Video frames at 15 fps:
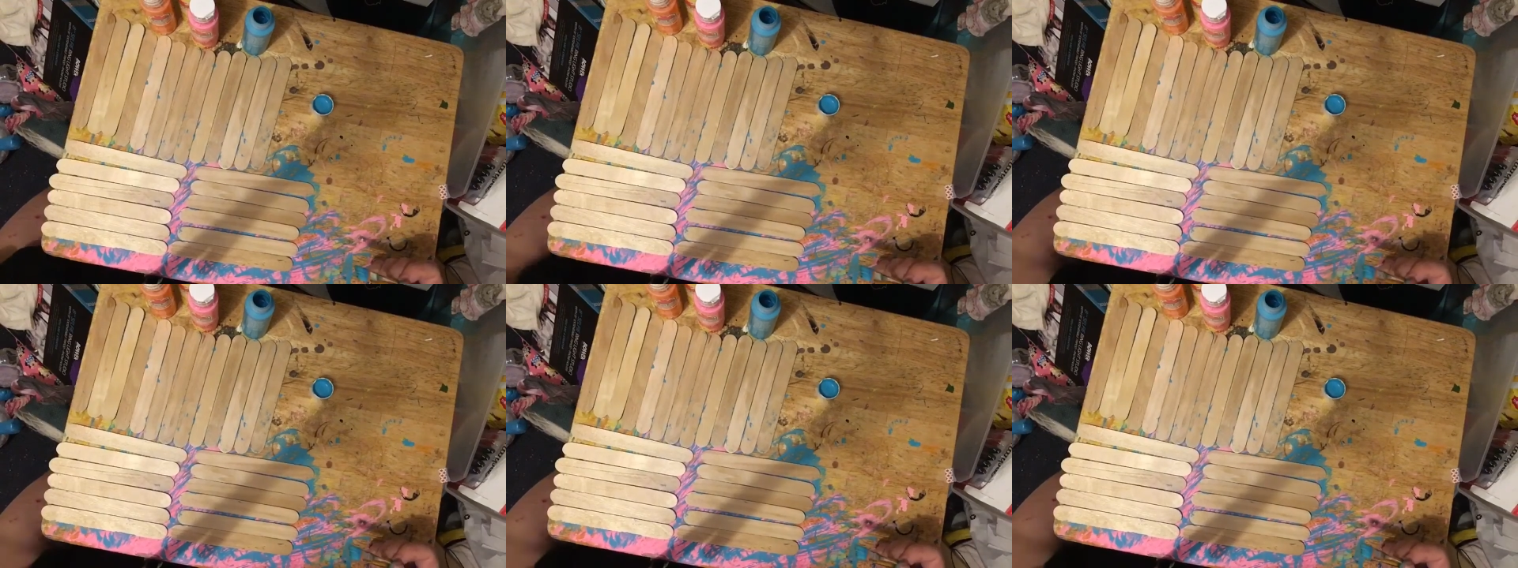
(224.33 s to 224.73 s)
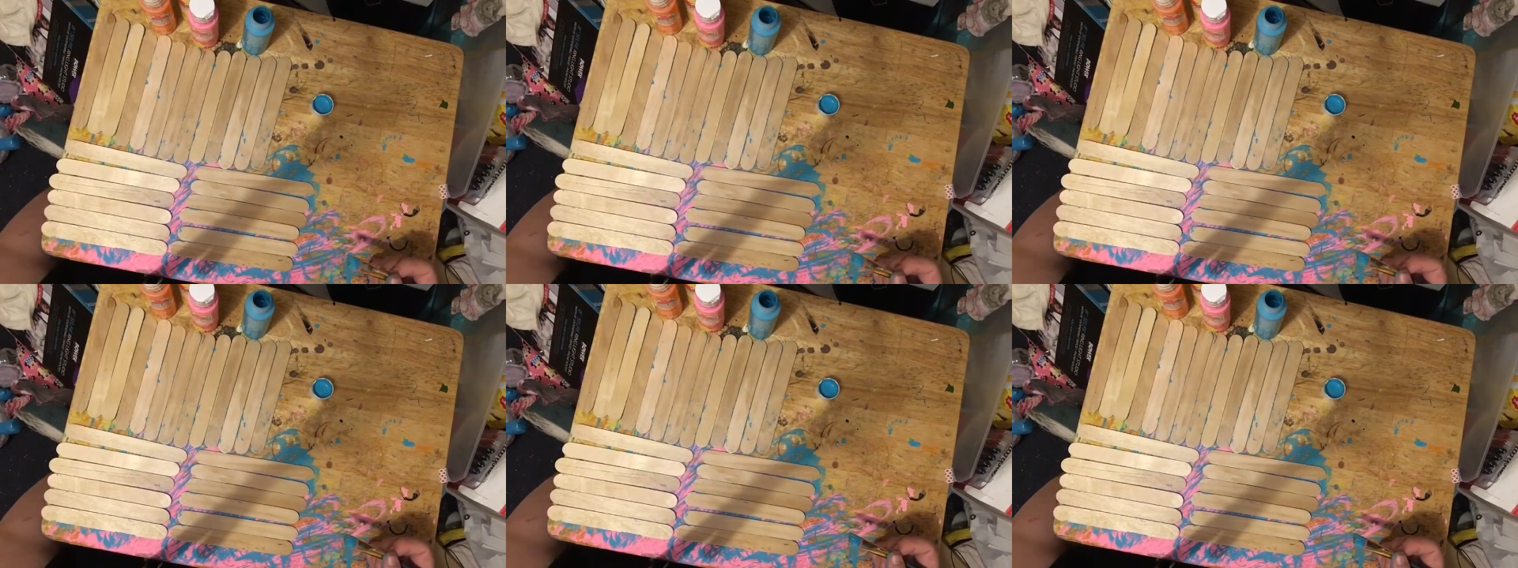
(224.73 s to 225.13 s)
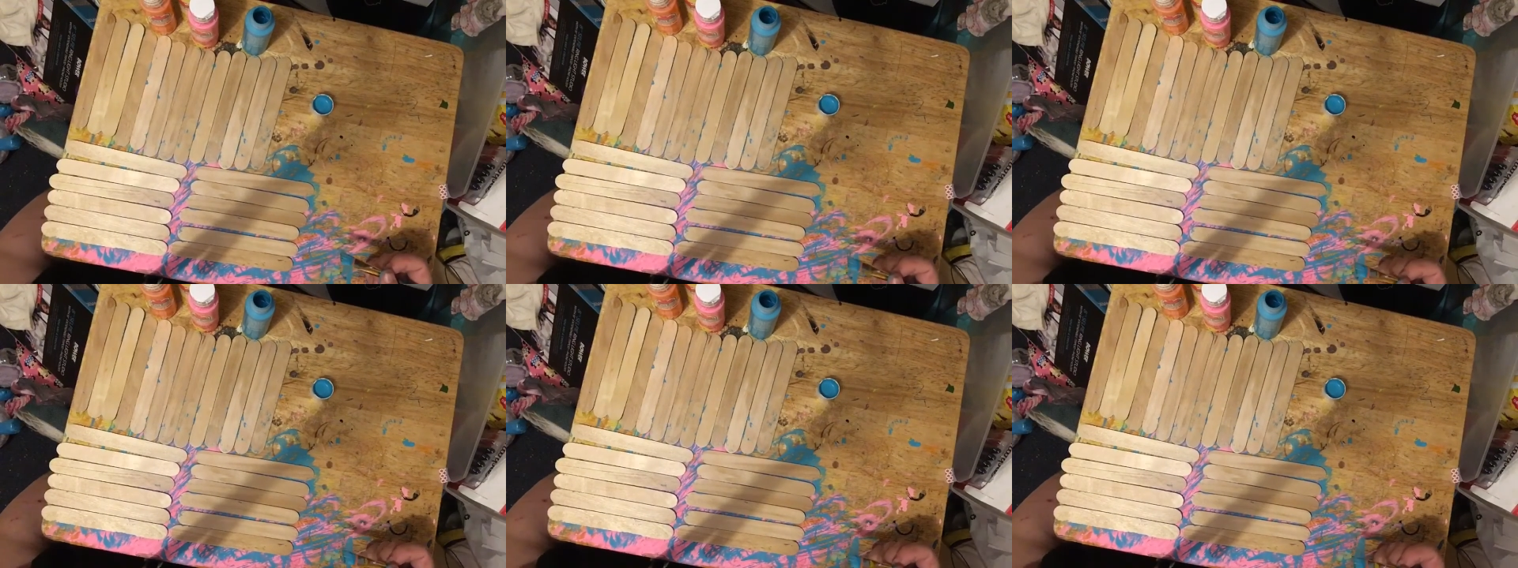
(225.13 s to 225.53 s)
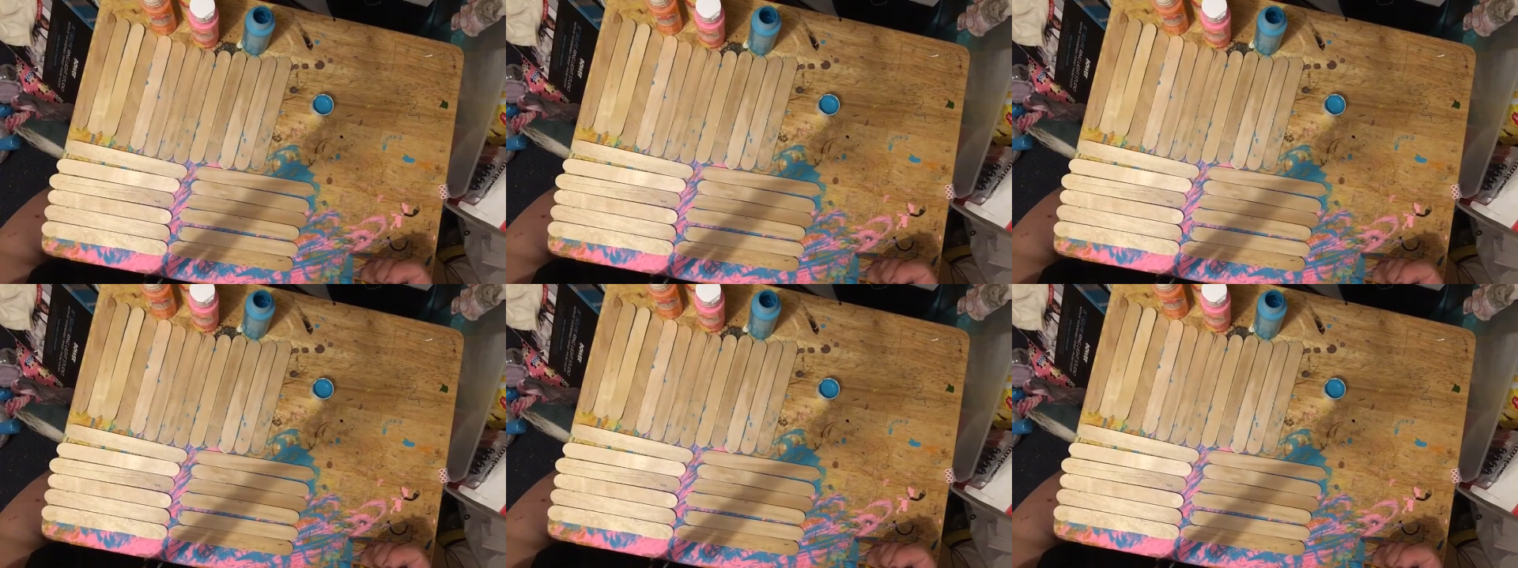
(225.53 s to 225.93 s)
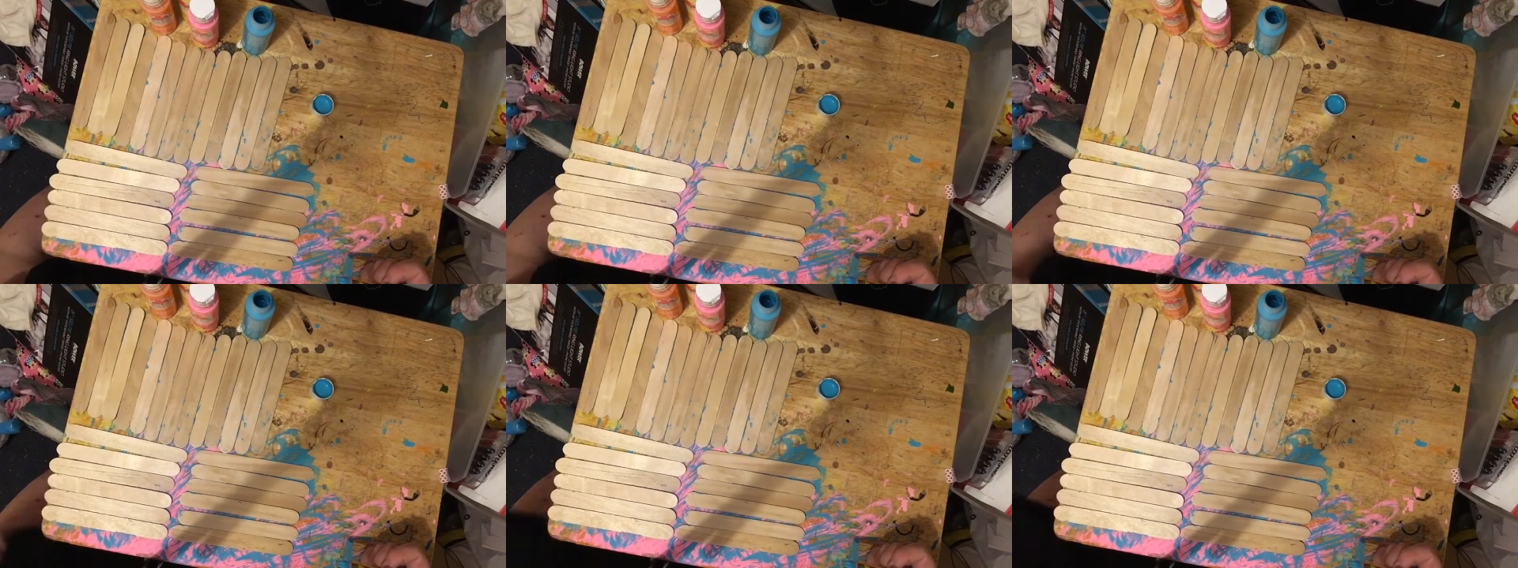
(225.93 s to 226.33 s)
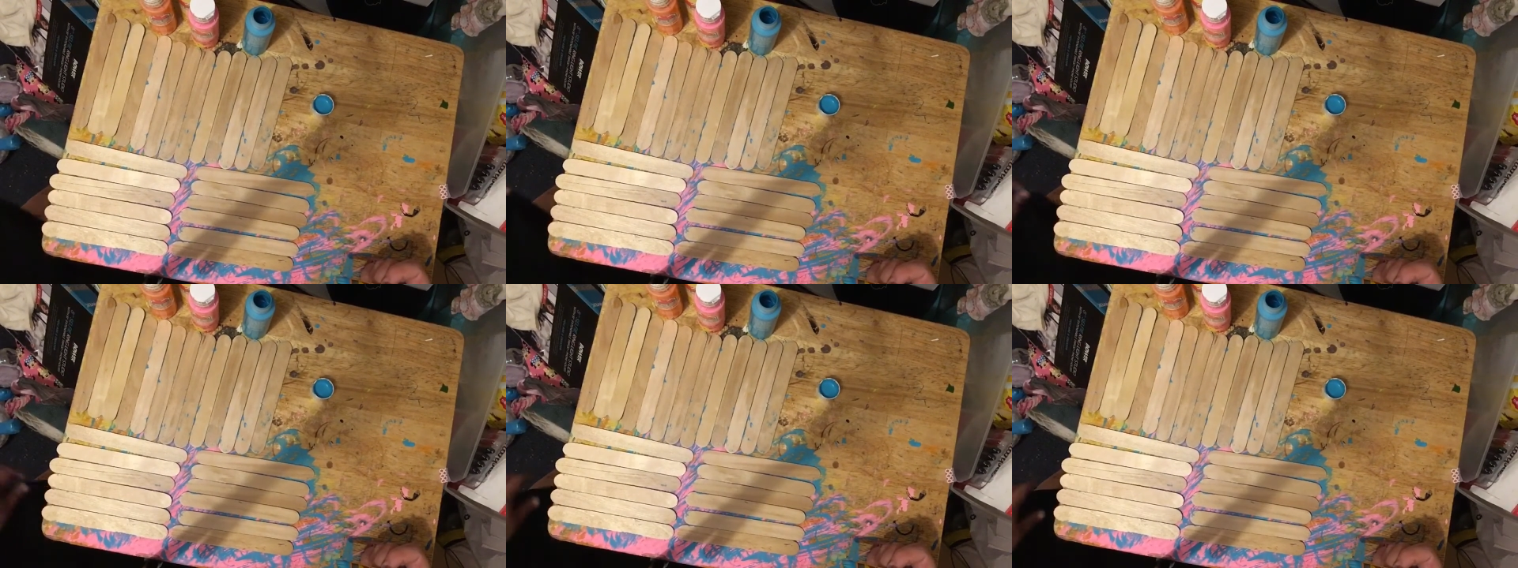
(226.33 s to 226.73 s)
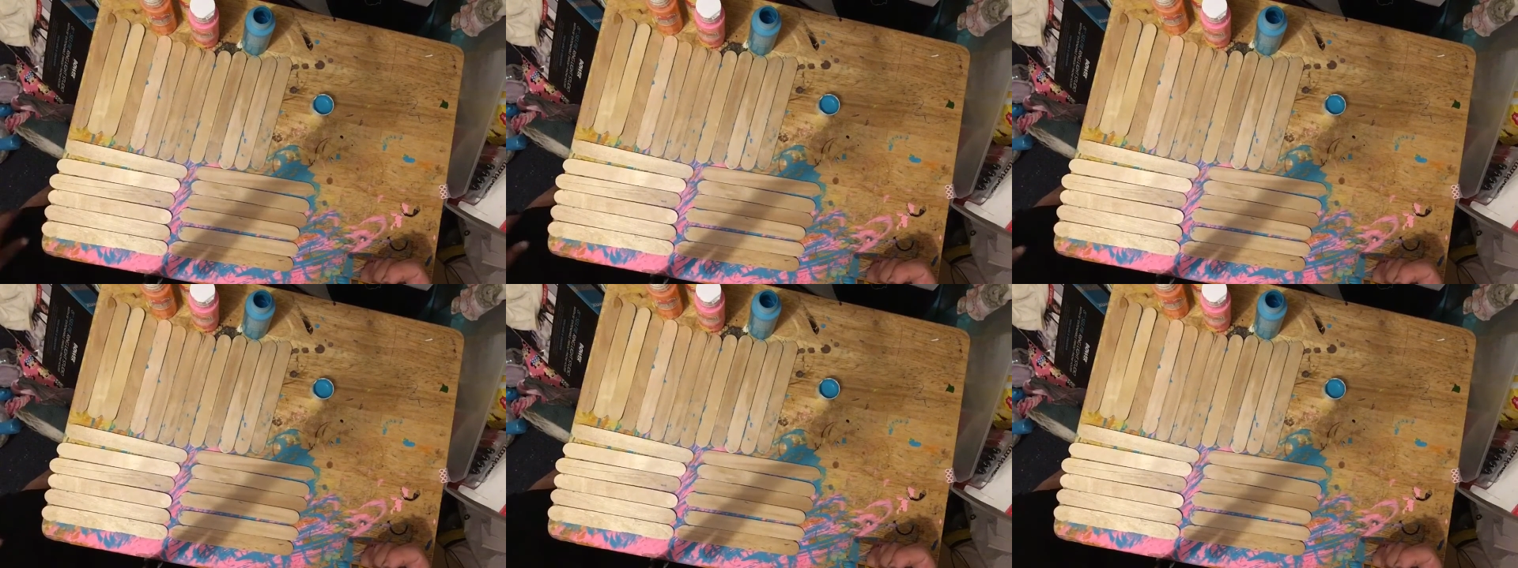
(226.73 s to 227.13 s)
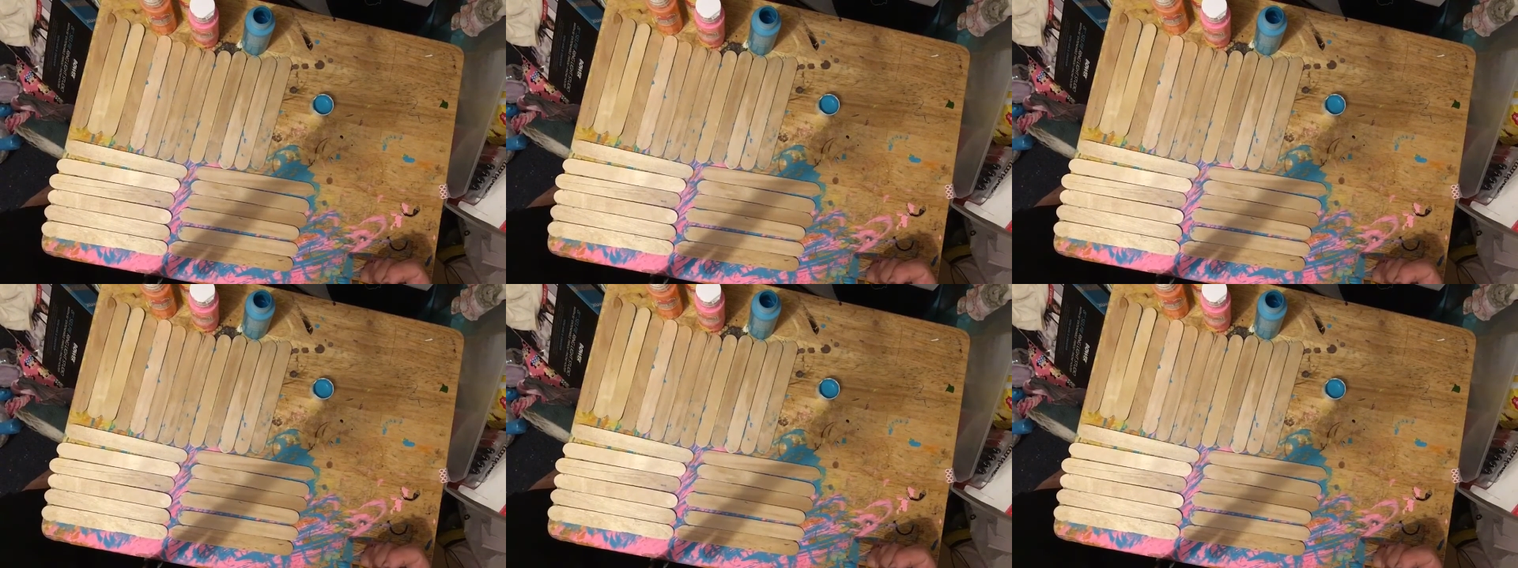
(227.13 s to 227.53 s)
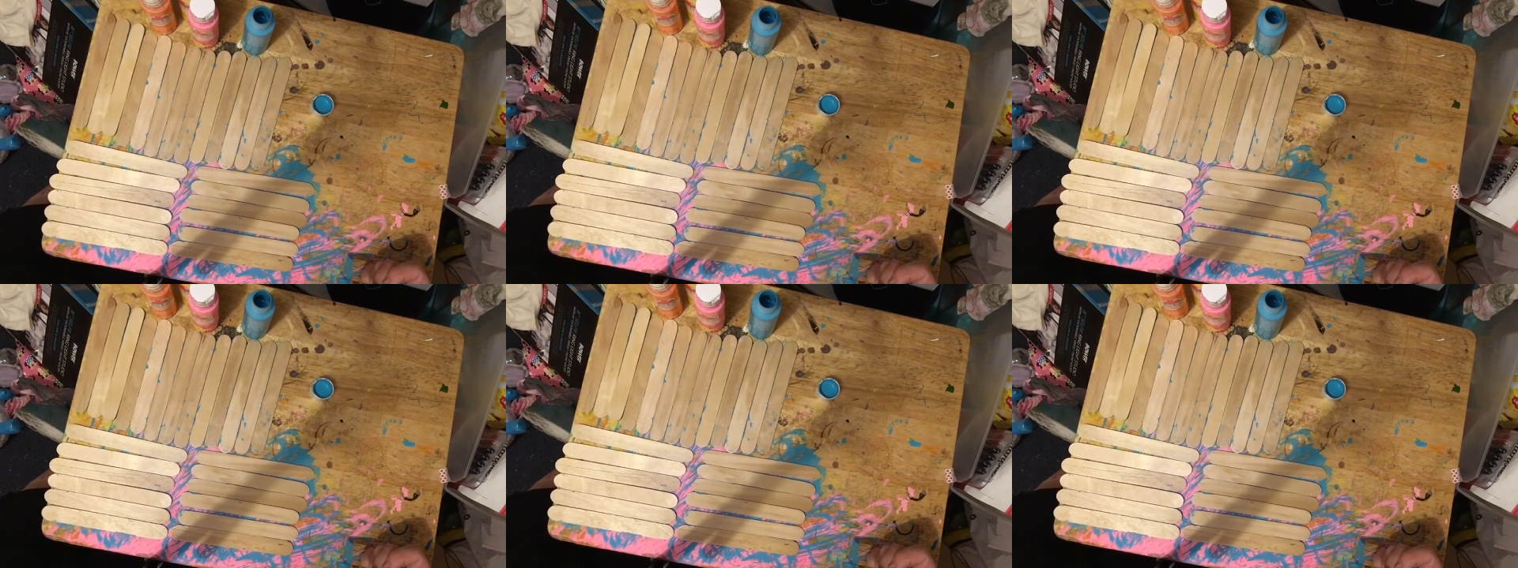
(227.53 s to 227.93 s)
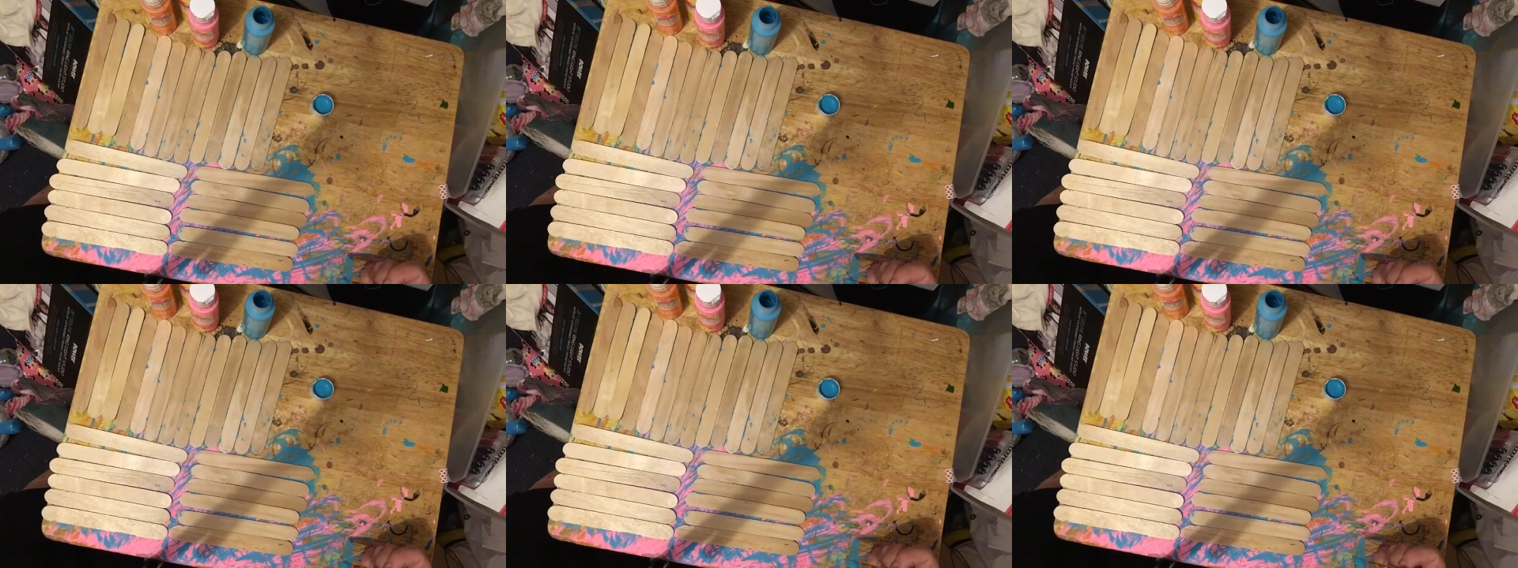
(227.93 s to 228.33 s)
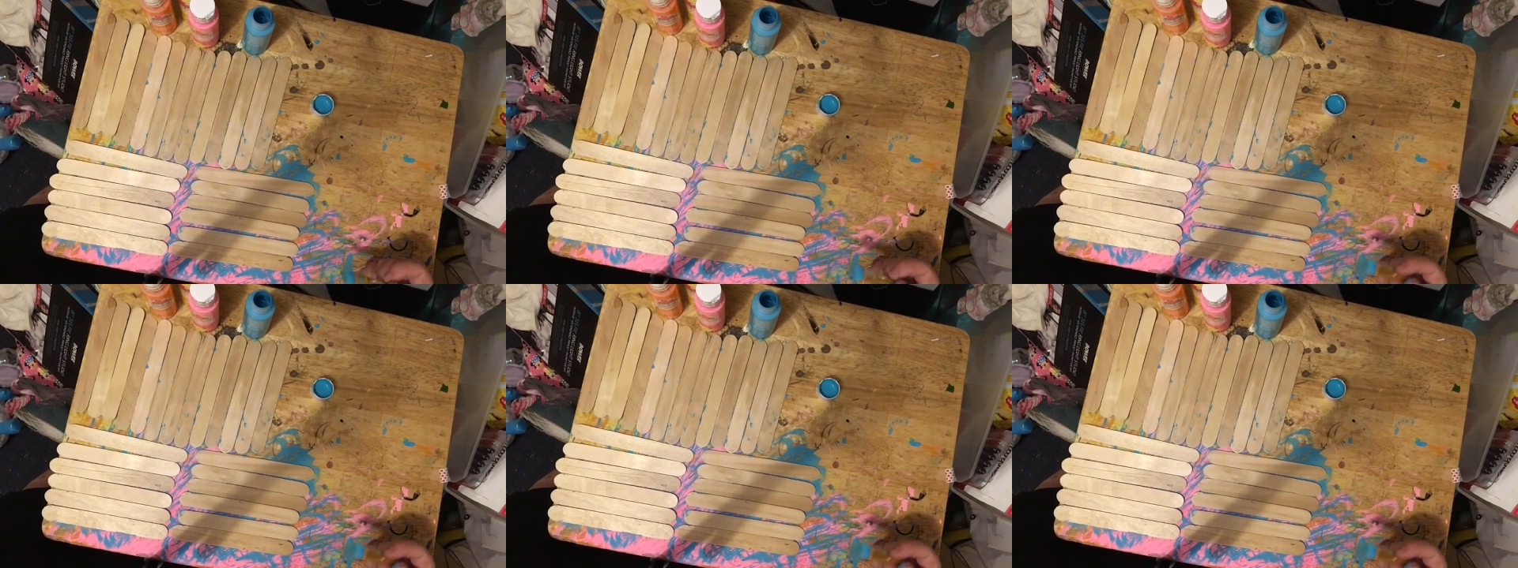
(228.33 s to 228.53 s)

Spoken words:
Nobody's mouth can be seen.